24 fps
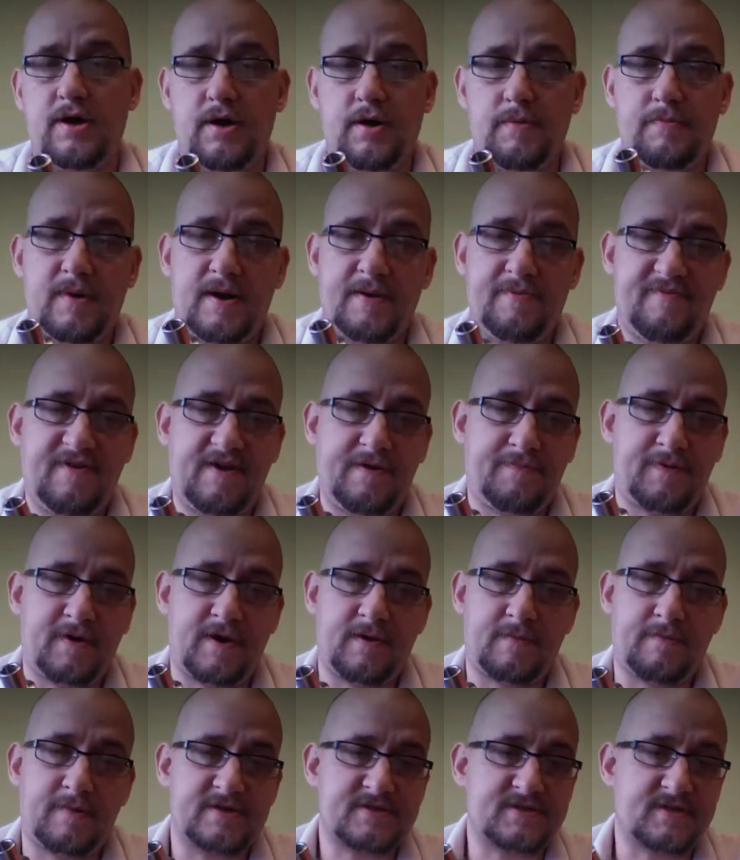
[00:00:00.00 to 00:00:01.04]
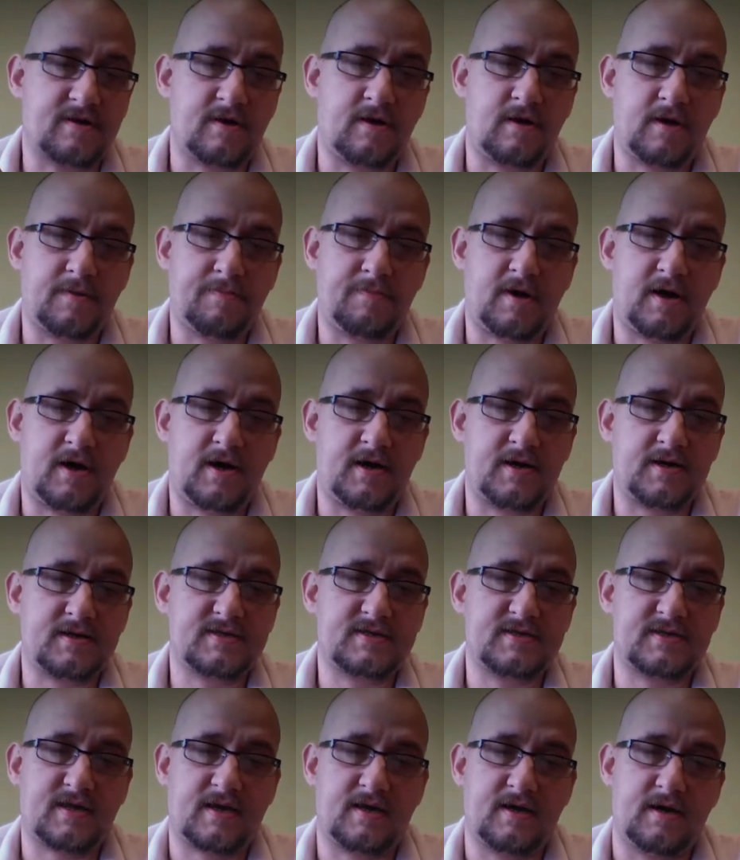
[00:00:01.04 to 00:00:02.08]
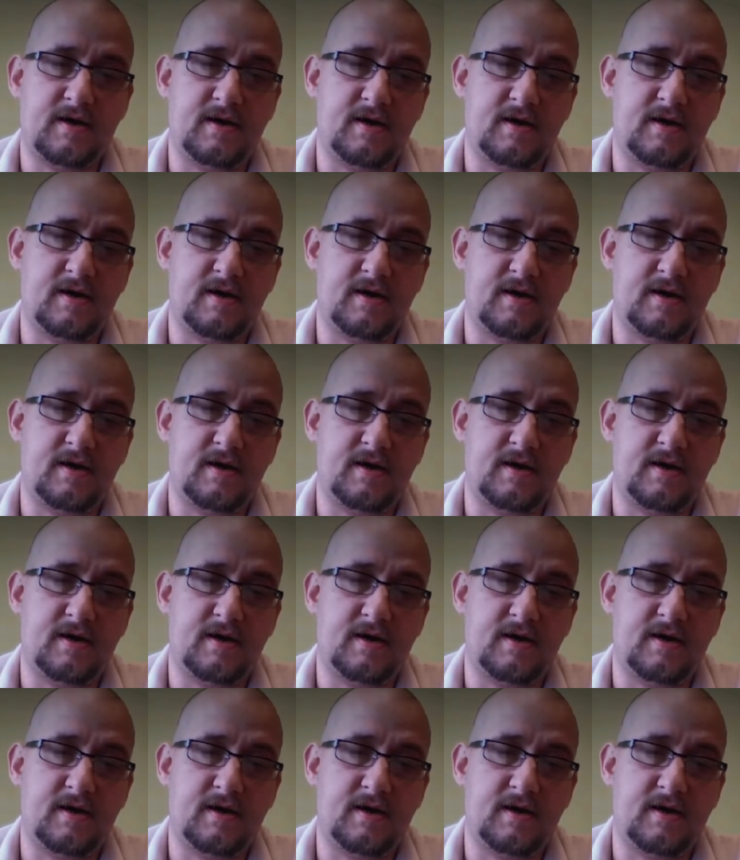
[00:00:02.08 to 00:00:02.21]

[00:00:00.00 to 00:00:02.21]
I'm vaping on my Sigali box,